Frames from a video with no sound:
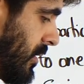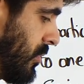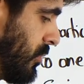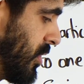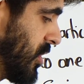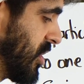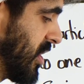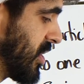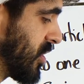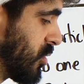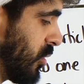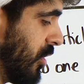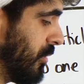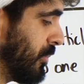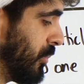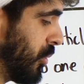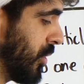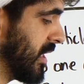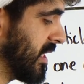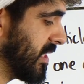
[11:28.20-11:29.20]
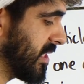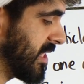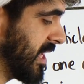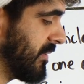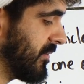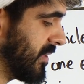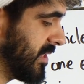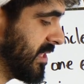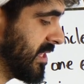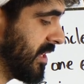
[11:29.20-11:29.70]
which is
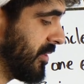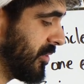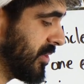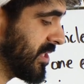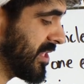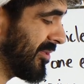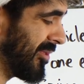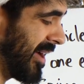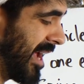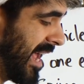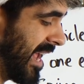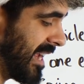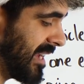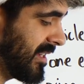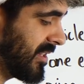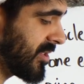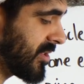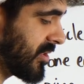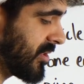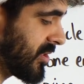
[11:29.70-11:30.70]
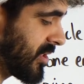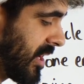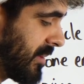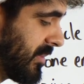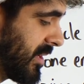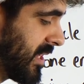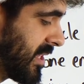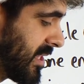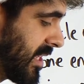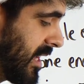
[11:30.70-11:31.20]
12.7008, so I'm
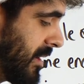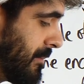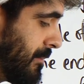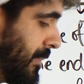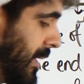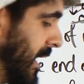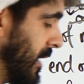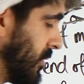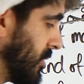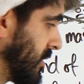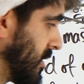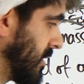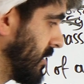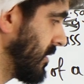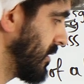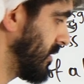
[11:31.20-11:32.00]
going to say about